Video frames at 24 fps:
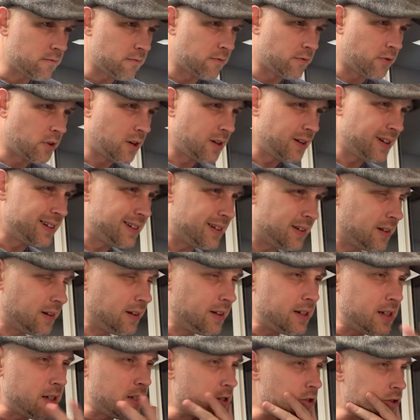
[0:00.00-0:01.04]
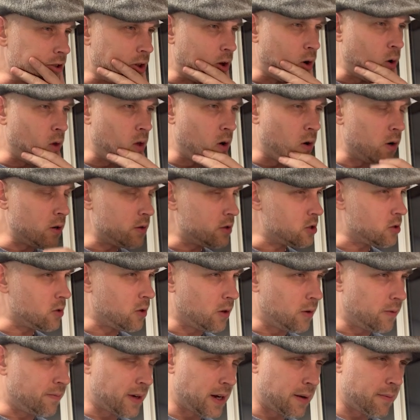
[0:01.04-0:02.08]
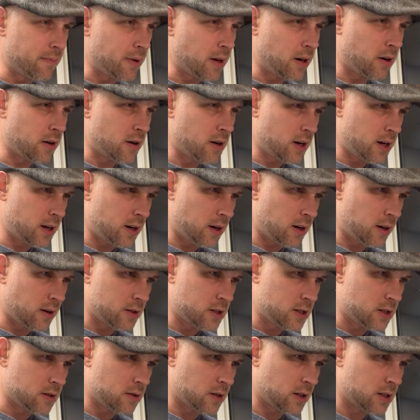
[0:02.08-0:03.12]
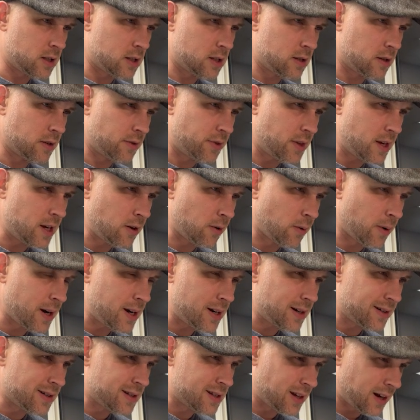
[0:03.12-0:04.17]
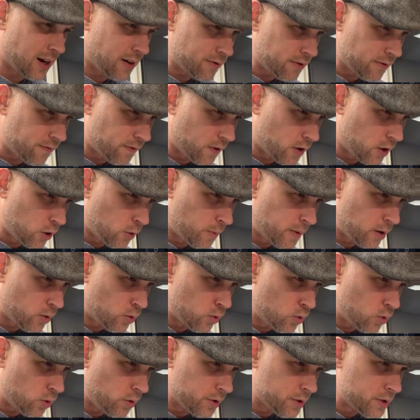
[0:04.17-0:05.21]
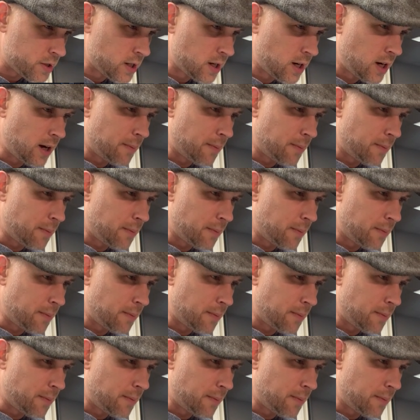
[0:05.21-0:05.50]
volatility is low though, so I'm better not. That's the thing, right? Is that I have to follow my rules.